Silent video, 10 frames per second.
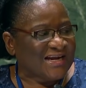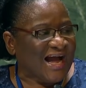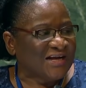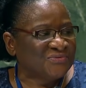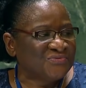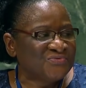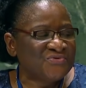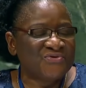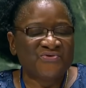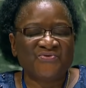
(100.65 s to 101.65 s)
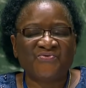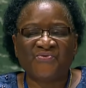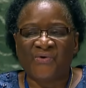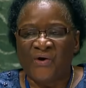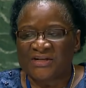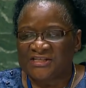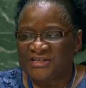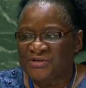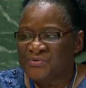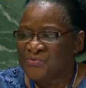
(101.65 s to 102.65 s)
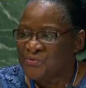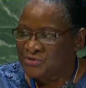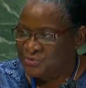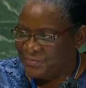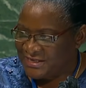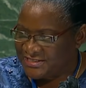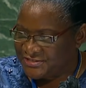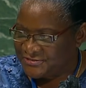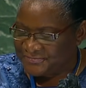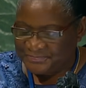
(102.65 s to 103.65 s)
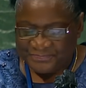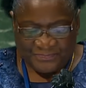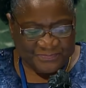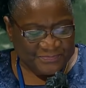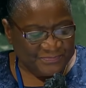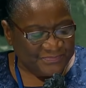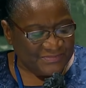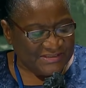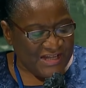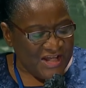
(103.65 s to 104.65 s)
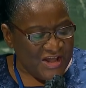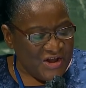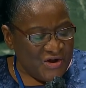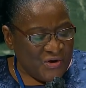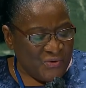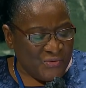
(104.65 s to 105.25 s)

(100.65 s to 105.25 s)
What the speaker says: seen in some districts of the Cabo Delgado province,